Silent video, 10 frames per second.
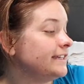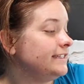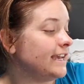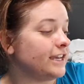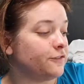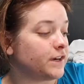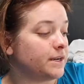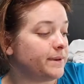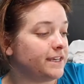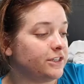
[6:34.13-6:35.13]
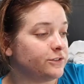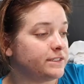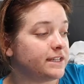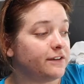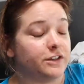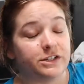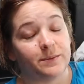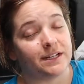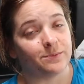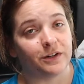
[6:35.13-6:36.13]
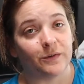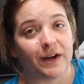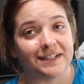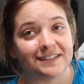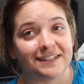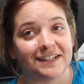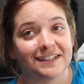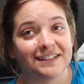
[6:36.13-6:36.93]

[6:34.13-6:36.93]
yeah, you've got to make use of your space pretty wisely.